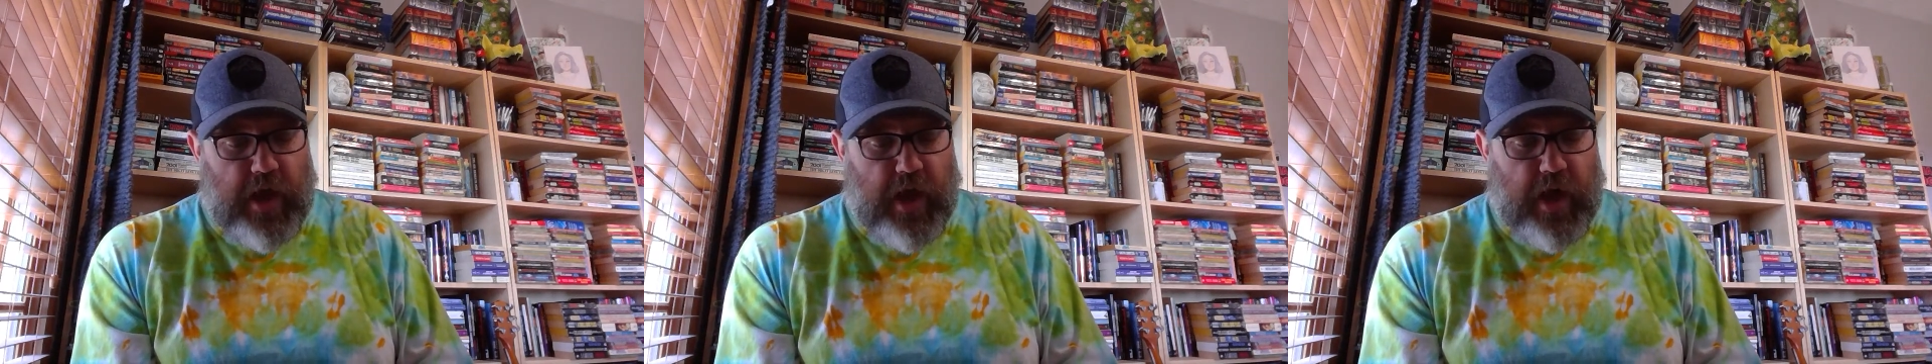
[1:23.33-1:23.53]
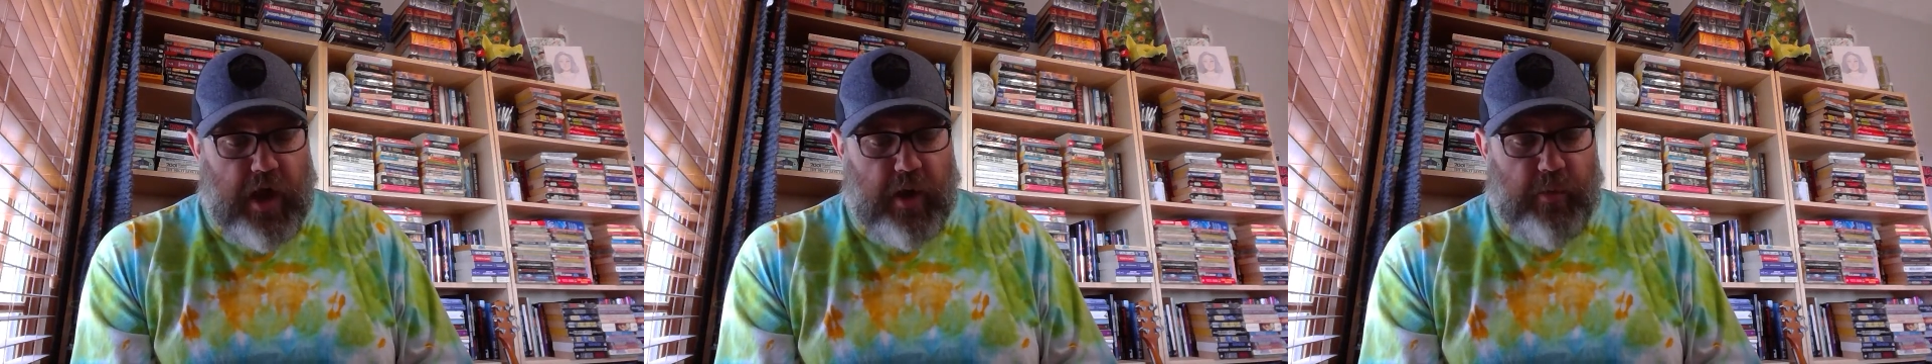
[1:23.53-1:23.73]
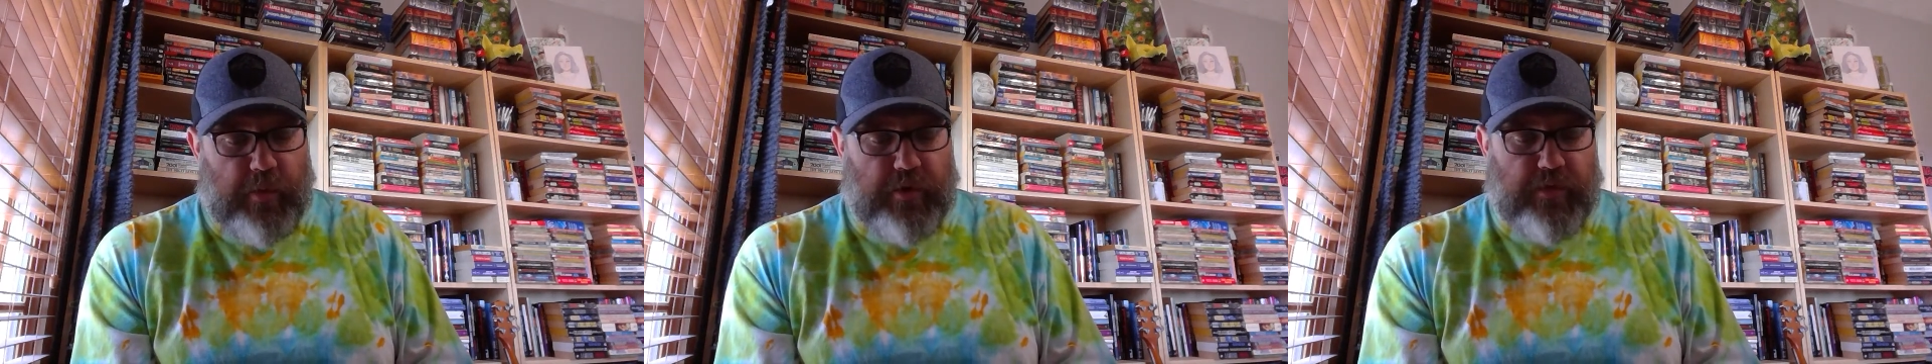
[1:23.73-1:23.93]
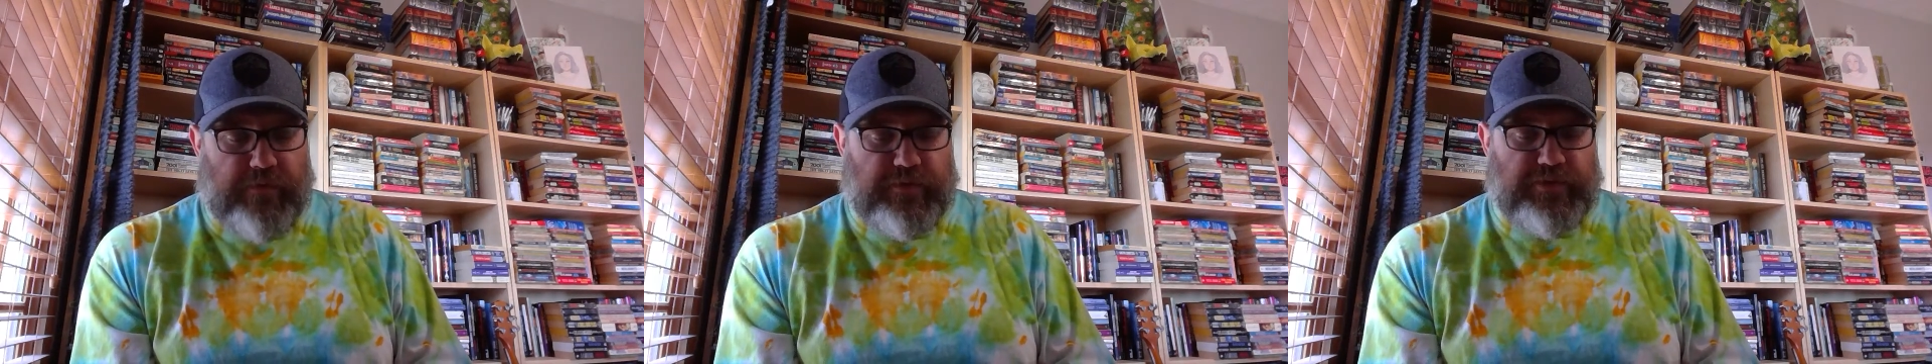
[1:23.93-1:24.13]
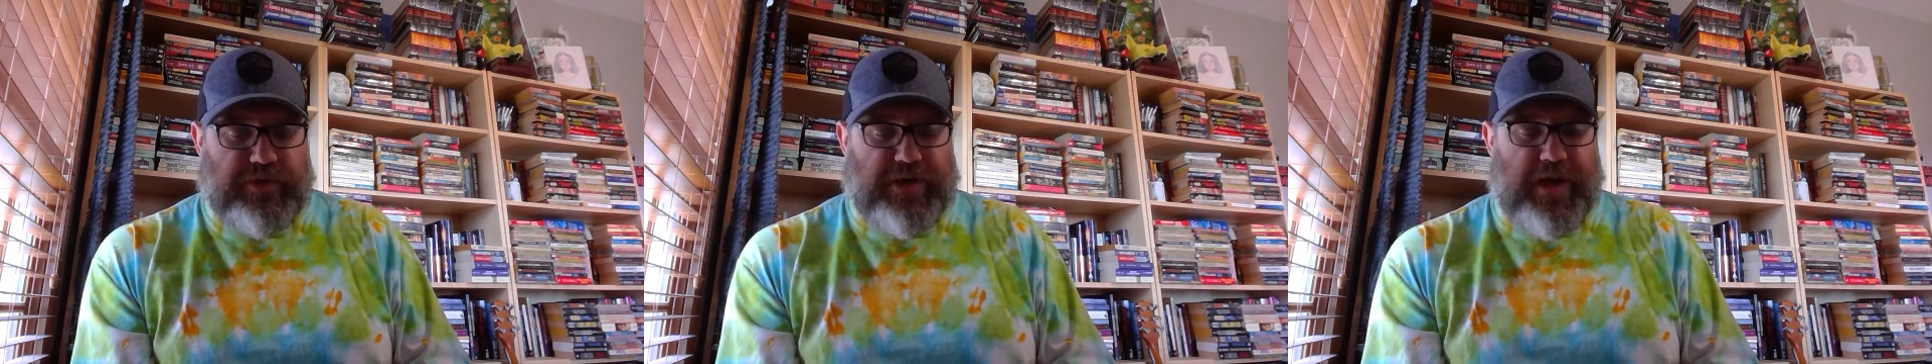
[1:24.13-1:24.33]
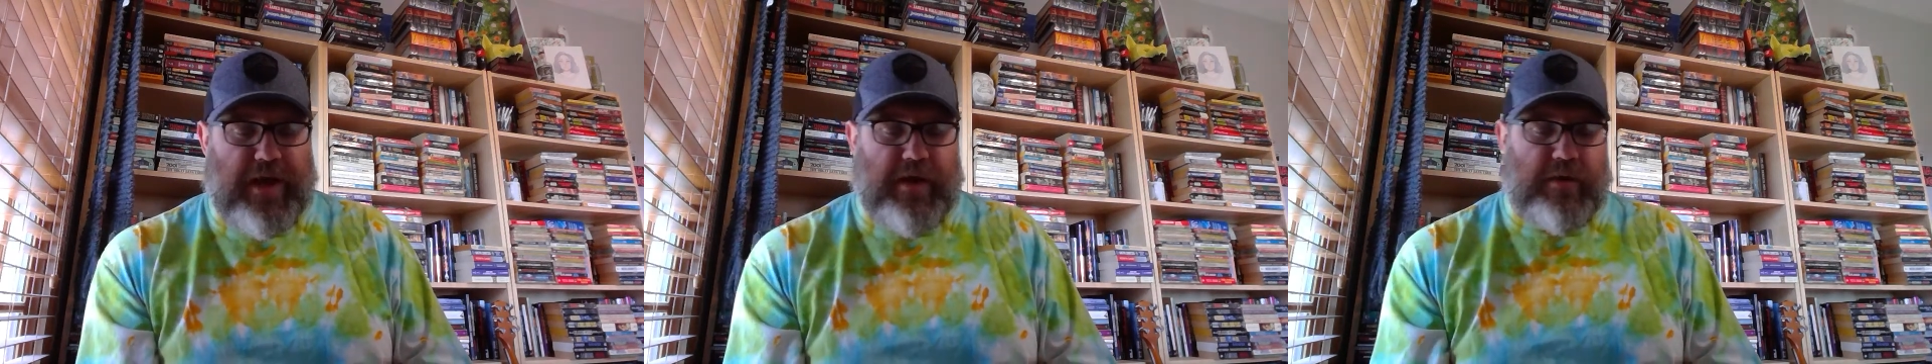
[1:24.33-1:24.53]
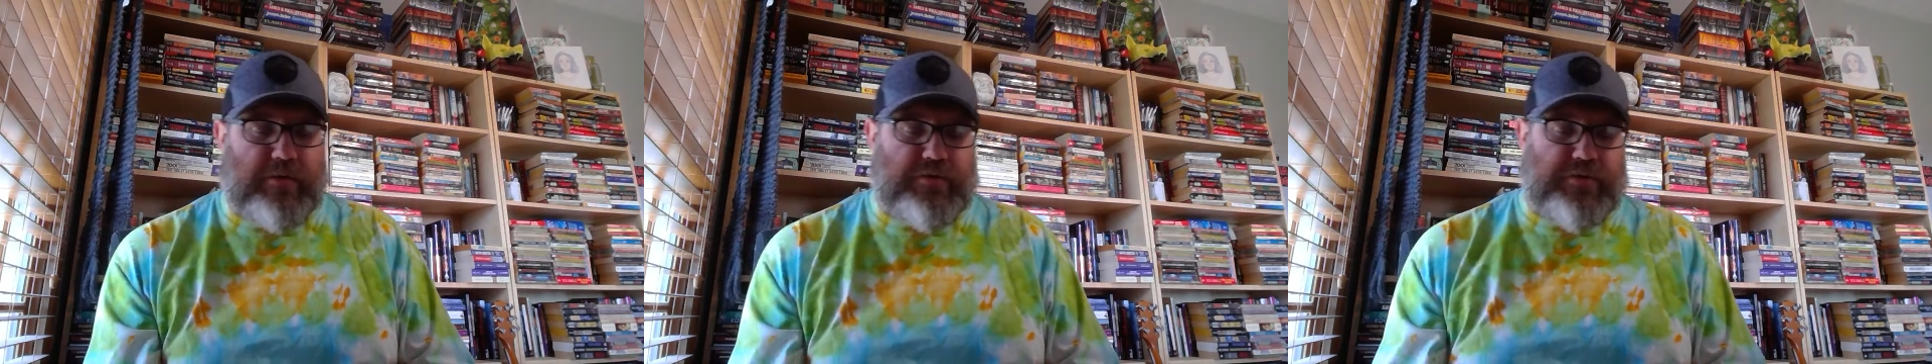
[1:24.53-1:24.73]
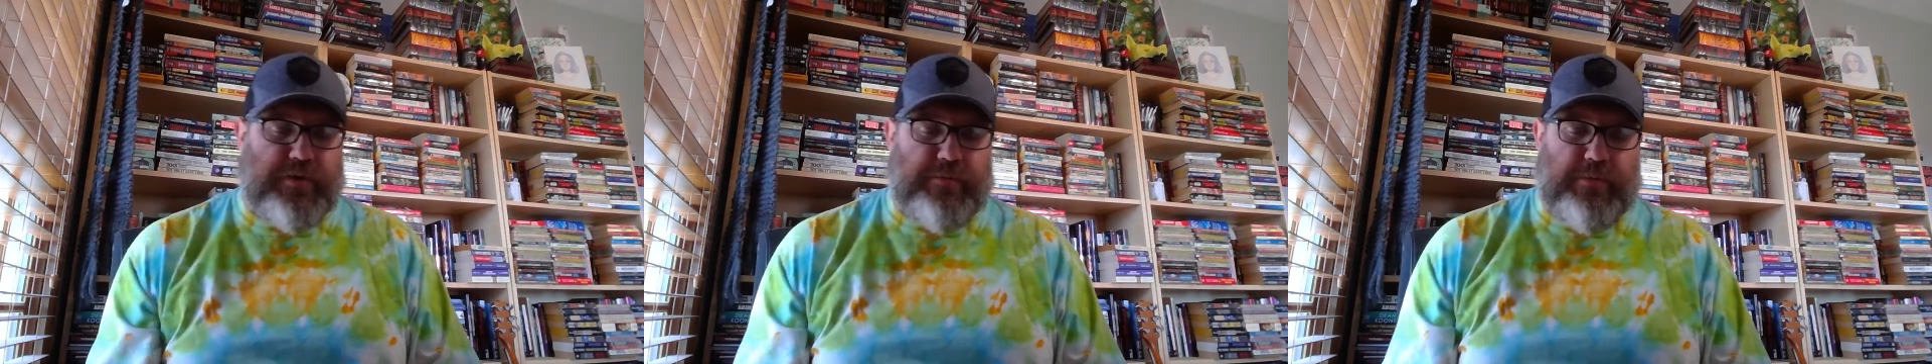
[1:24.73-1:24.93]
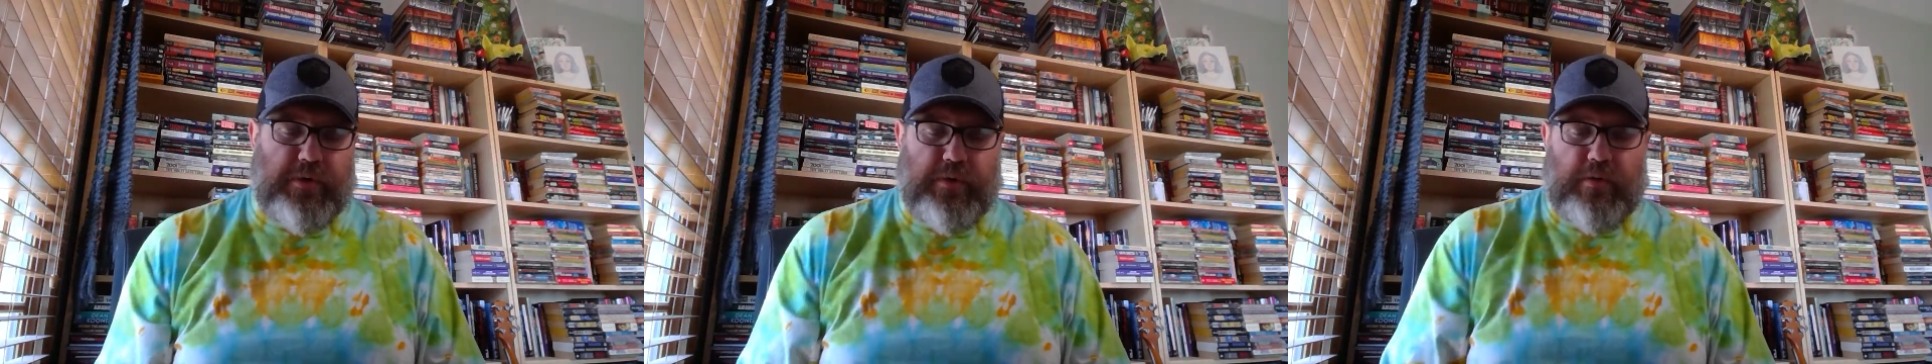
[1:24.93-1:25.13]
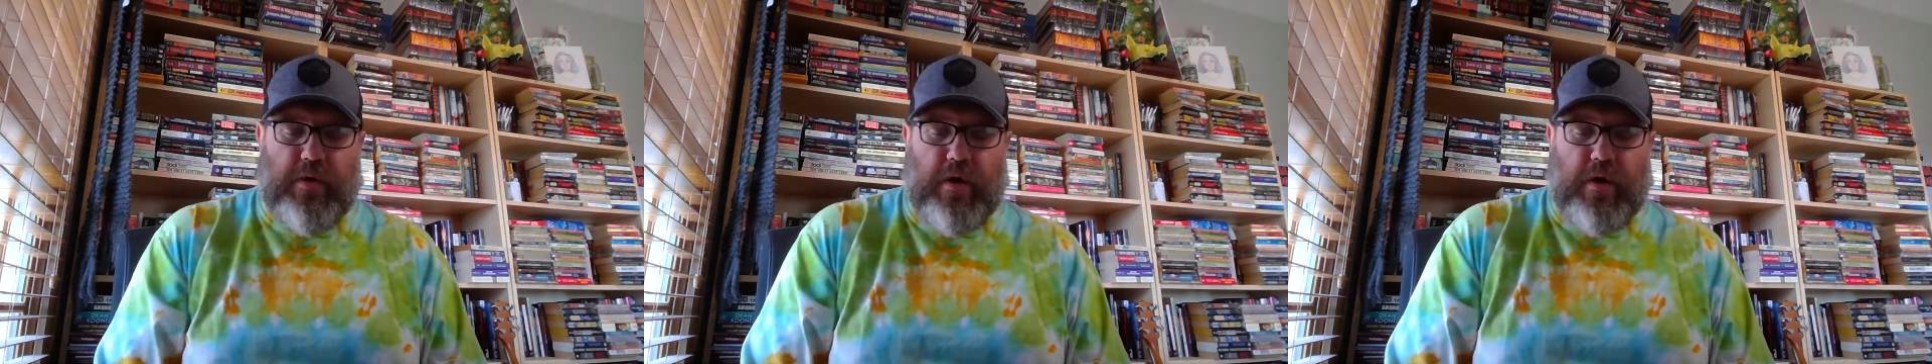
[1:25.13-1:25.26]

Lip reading: Winner of the Chicago Tribune